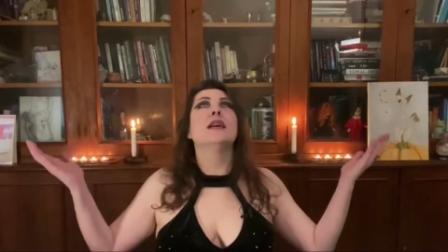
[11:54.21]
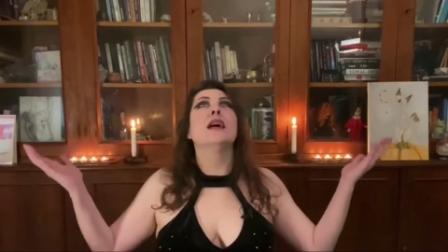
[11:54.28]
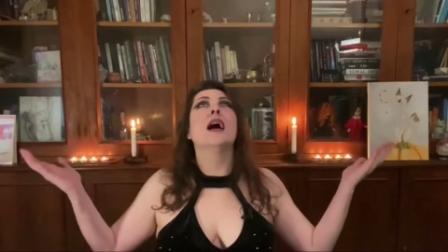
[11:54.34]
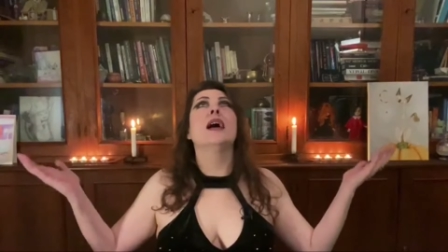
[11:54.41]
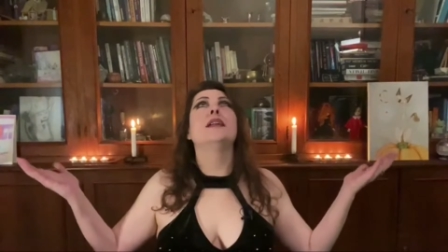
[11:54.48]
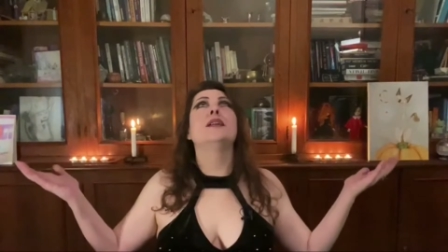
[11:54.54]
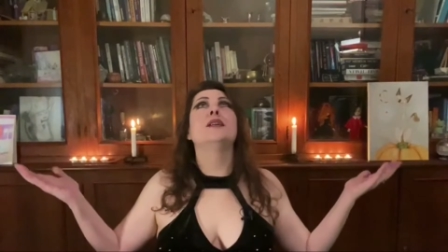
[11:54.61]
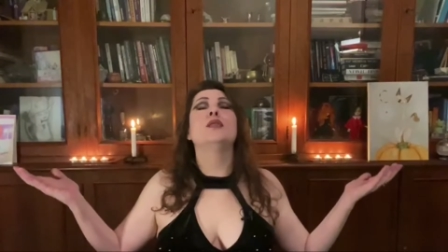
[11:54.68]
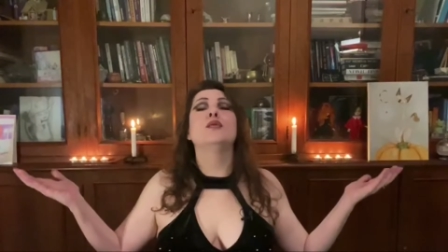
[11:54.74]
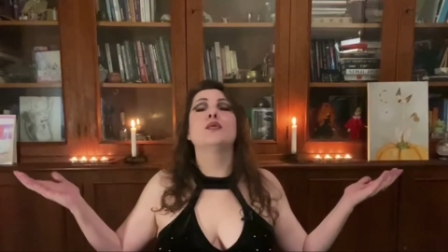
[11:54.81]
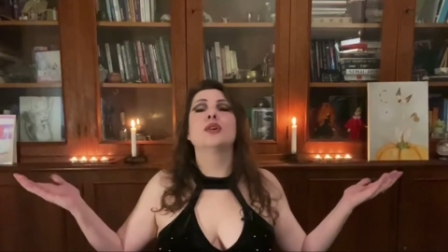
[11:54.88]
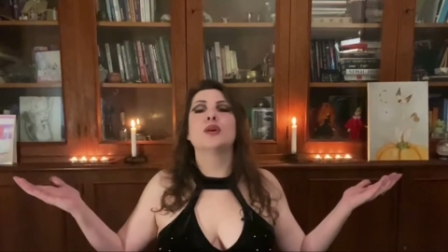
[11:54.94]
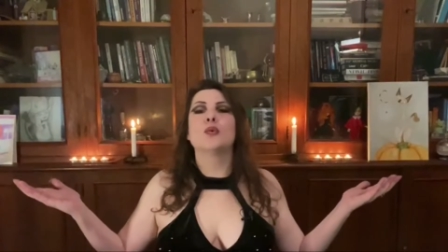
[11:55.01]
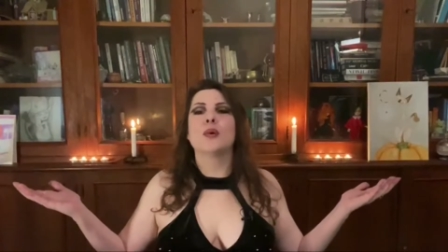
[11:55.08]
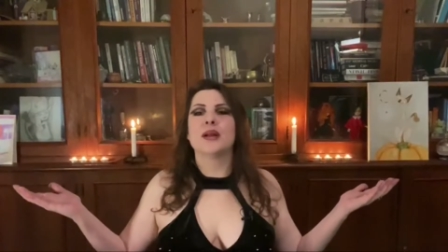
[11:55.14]
and
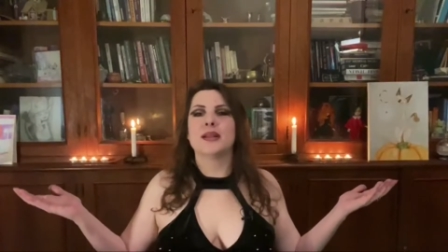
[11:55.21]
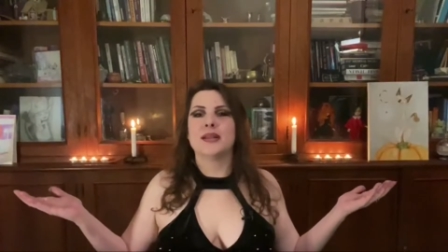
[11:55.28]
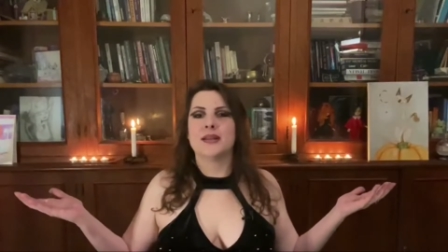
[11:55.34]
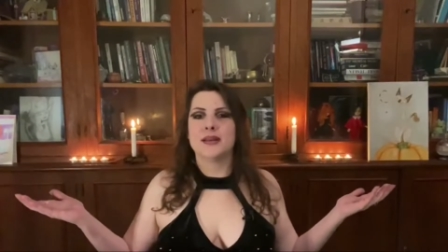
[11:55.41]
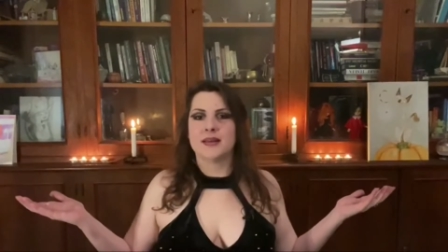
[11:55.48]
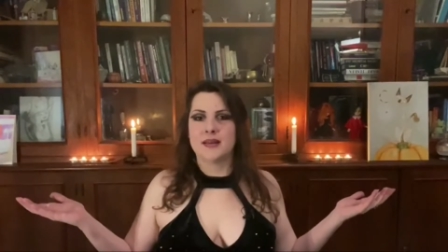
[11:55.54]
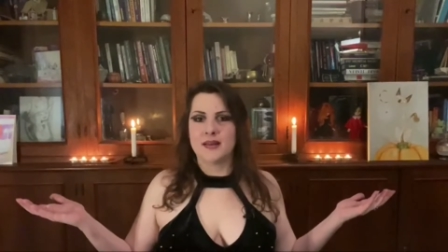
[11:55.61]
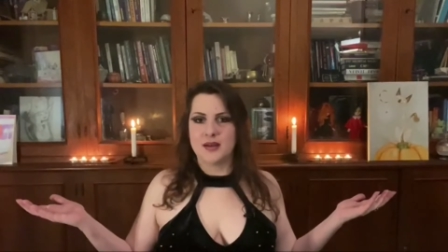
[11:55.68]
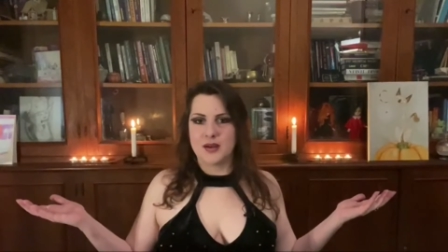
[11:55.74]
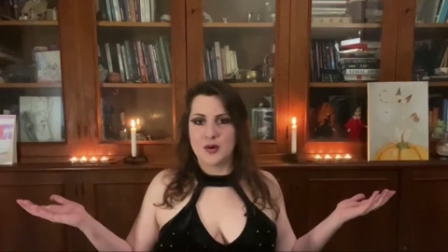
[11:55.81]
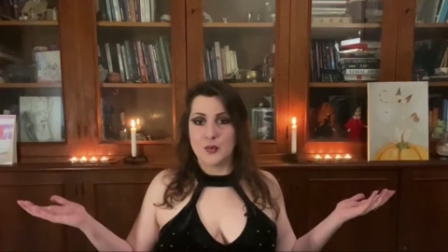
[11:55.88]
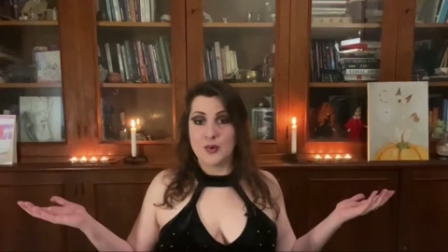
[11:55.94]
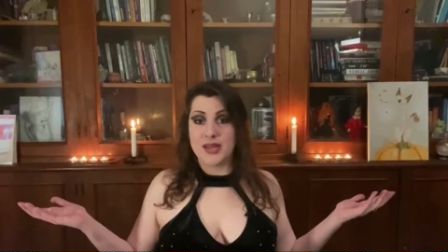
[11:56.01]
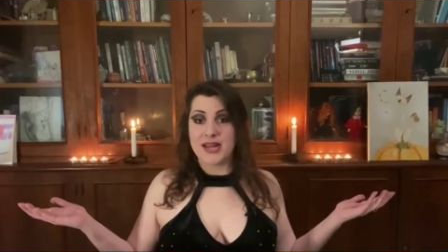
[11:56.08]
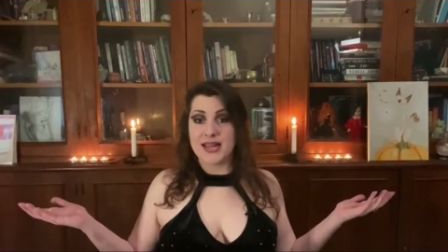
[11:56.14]
look when
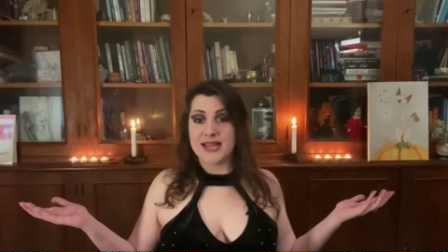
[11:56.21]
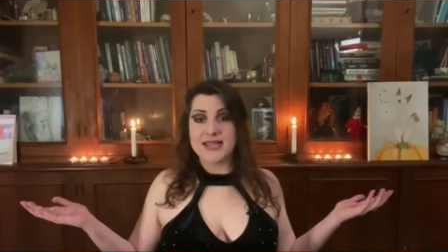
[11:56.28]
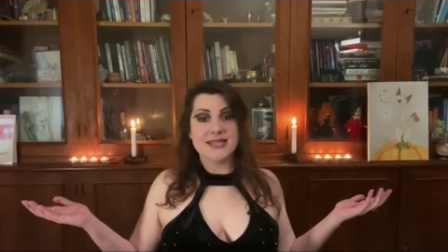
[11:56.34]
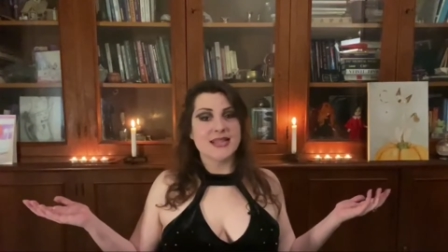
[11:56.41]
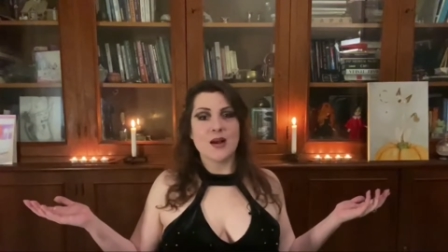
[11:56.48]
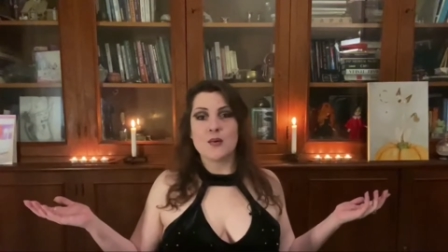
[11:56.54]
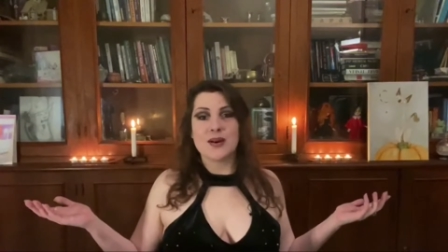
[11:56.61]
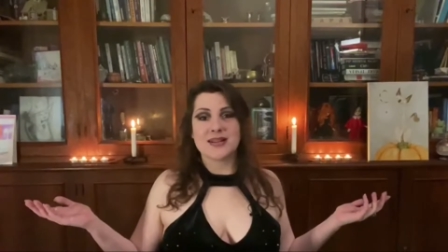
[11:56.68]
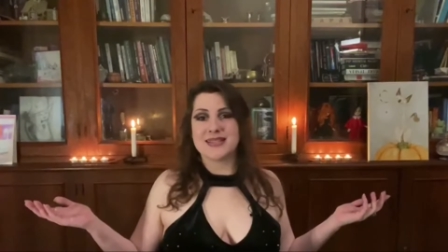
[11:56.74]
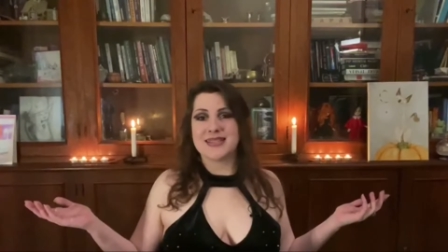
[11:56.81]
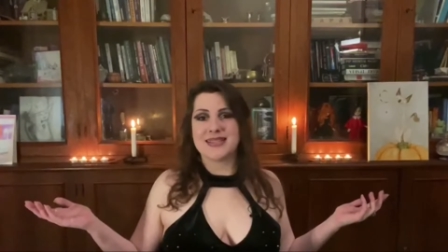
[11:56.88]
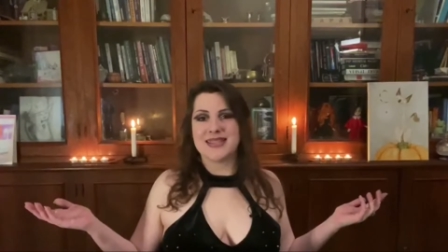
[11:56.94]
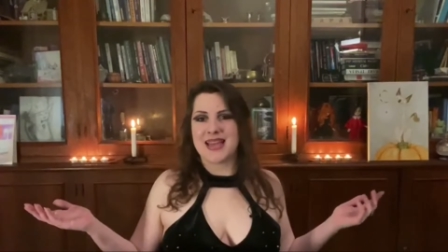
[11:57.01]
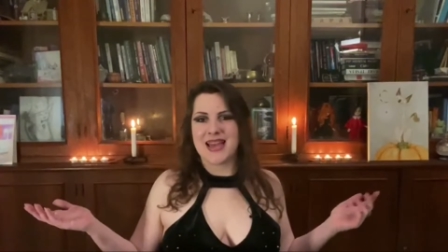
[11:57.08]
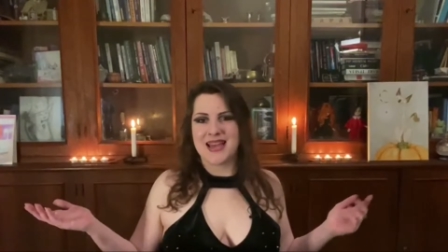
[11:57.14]
we raise our
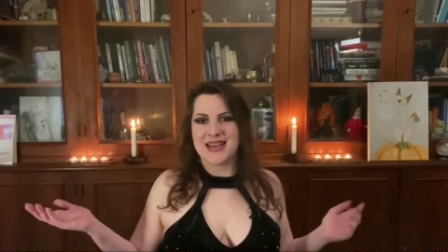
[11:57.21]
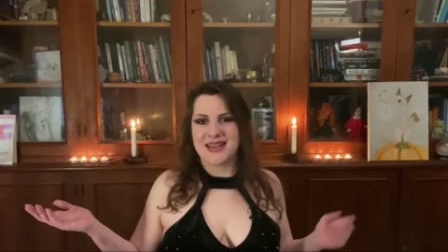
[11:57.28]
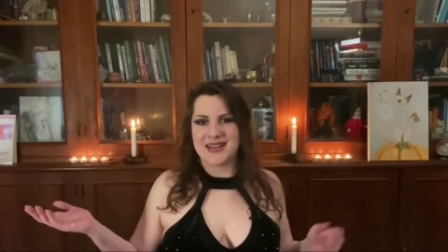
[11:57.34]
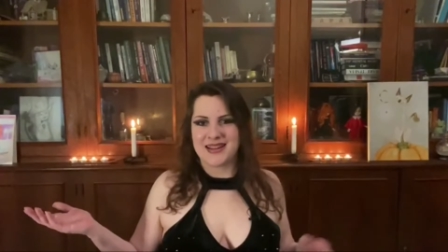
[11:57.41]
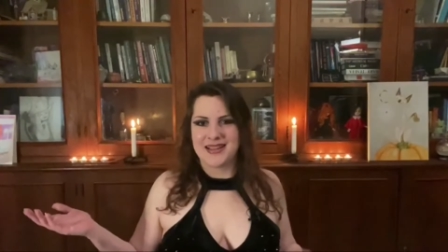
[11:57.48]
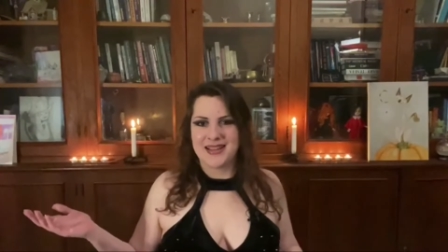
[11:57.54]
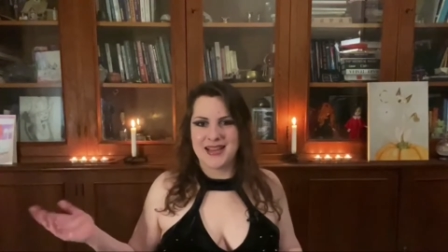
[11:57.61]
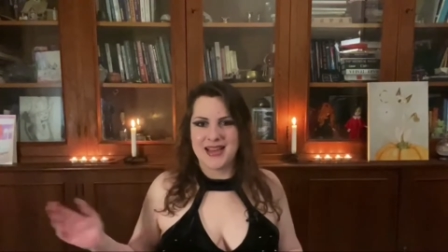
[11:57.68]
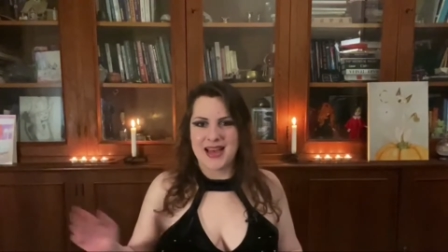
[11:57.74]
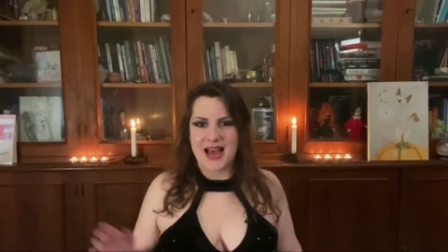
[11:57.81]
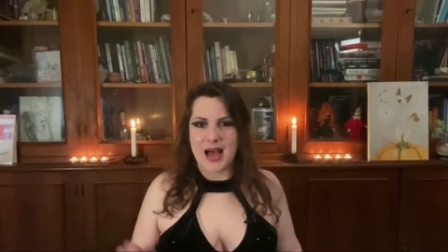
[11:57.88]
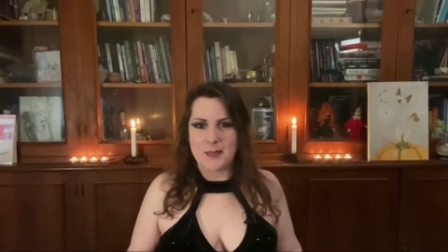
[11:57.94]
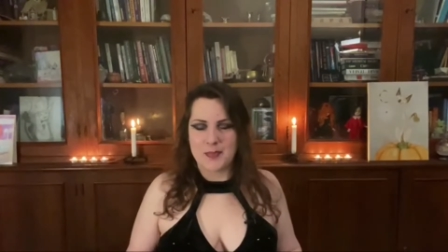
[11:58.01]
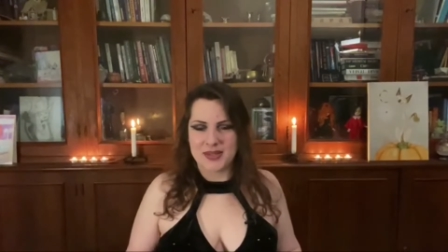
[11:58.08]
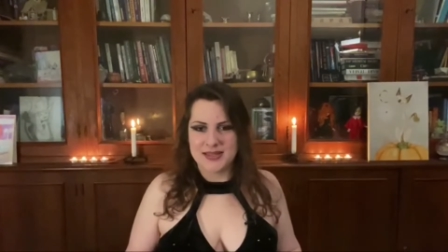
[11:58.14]
stare
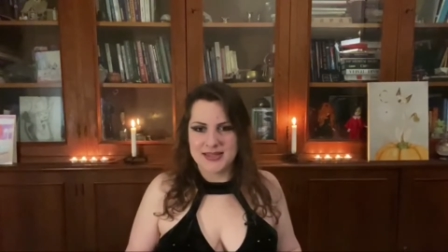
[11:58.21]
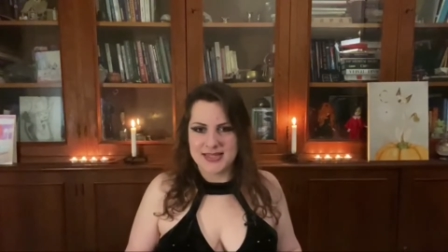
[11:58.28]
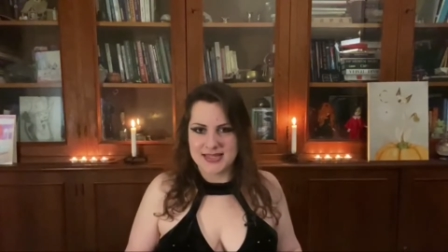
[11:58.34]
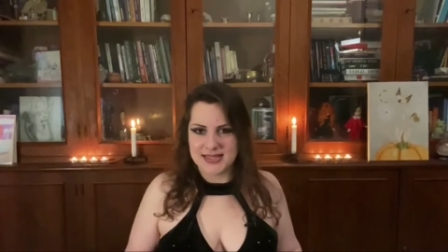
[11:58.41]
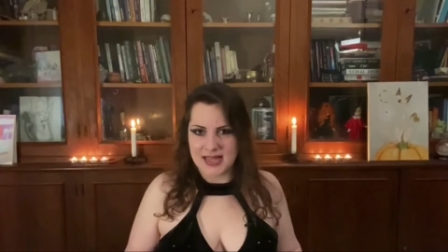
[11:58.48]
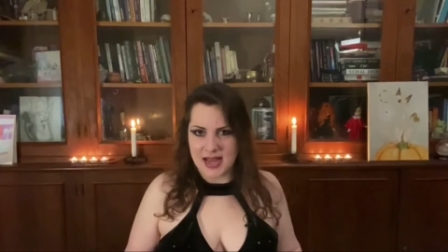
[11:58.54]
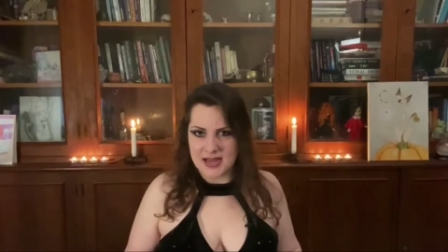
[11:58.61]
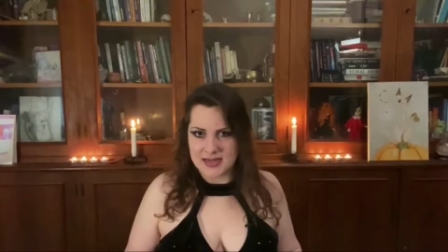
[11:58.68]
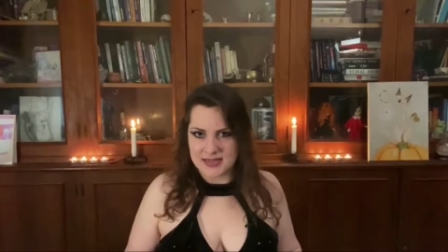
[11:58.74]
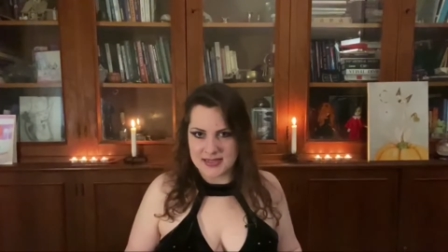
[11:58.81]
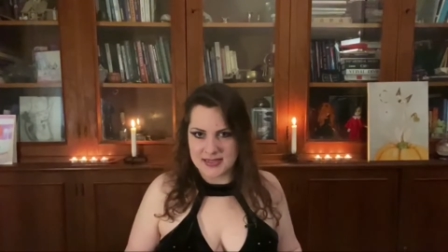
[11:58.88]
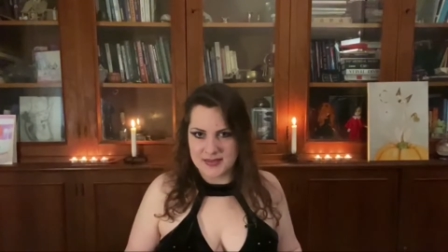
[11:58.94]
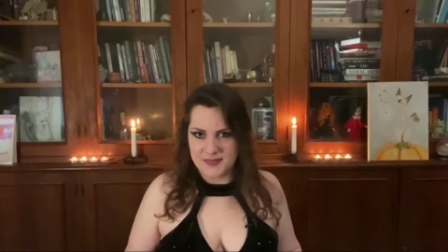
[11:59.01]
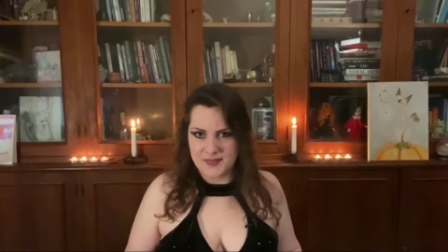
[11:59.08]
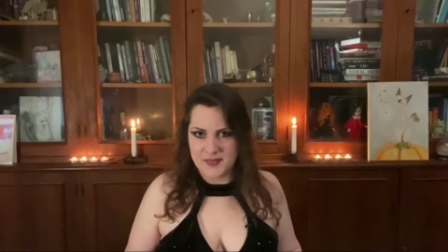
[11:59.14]
up at the
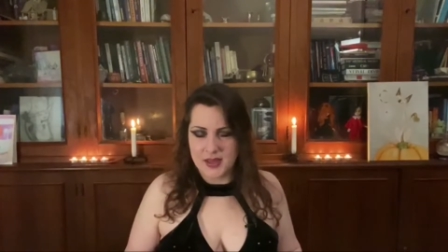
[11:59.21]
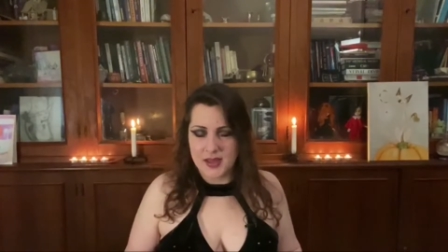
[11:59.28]
stars.